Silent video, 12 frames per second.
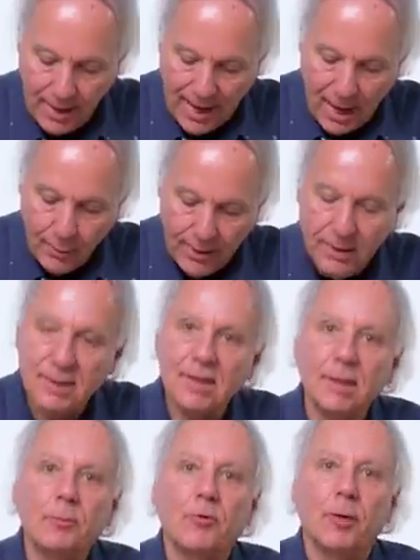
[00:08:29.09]
Now it is
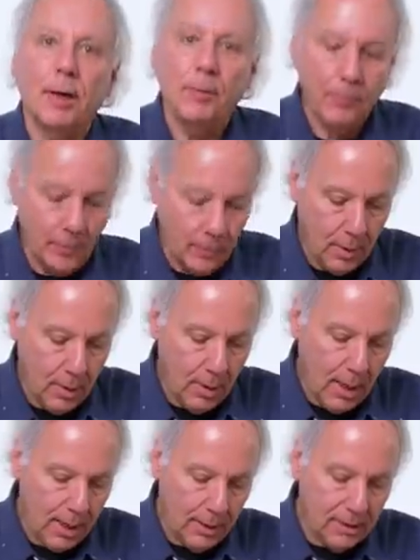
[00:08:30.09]
slippery.
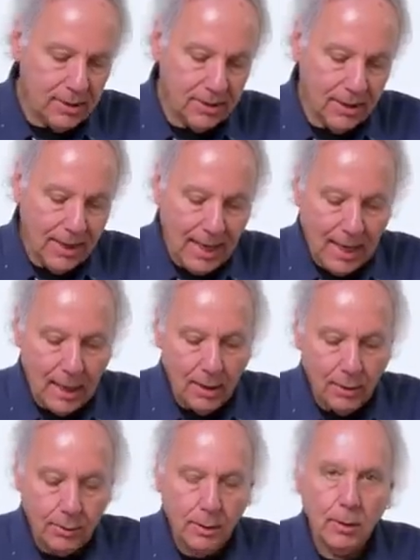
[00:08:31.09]
And let's see
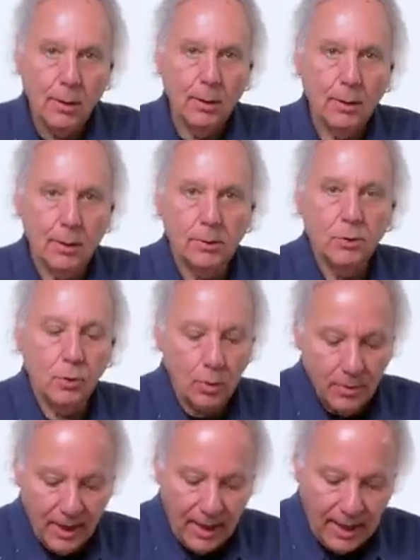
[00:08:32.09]
how the tool
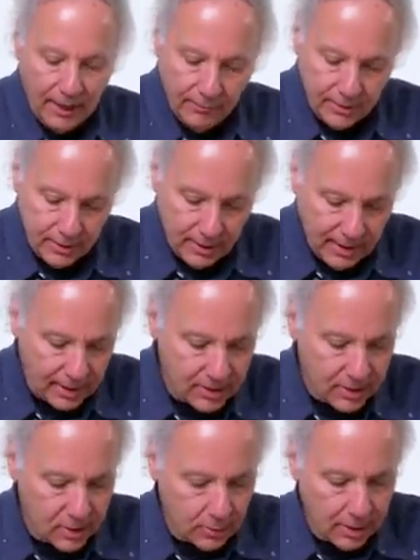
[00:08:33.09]
behaves in that
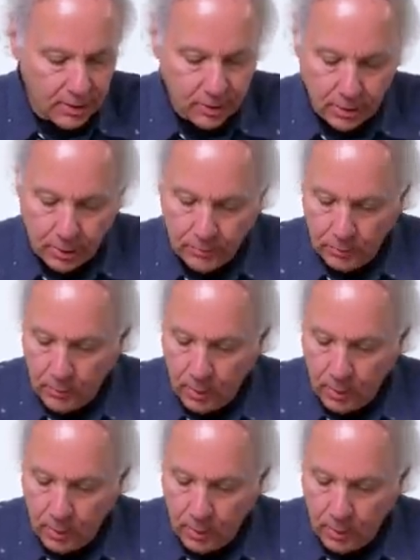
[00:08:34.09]
situation.